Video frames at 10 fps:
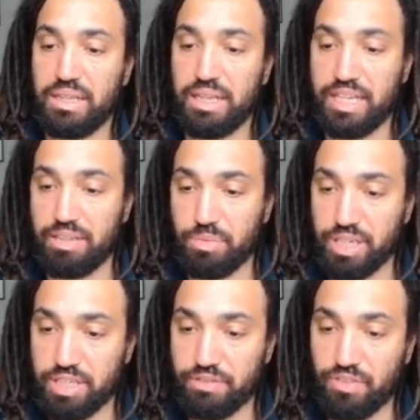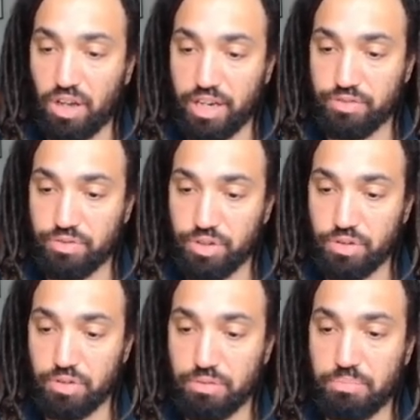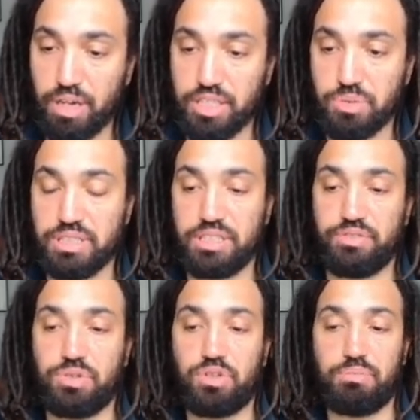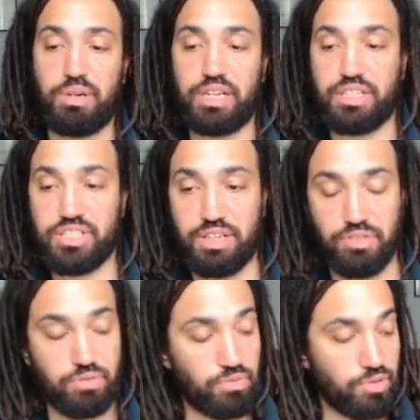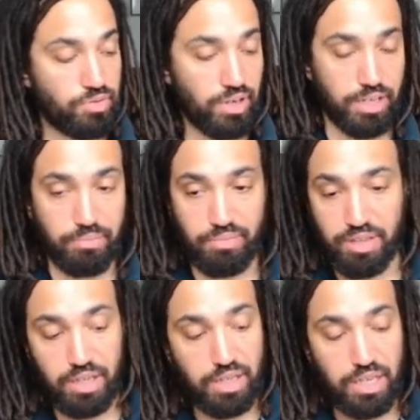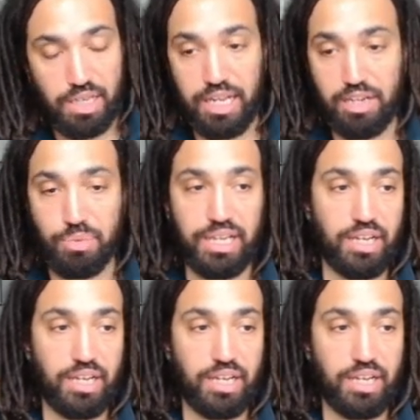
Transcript: And then we can divide through by 24 minus 7 root 3. And we get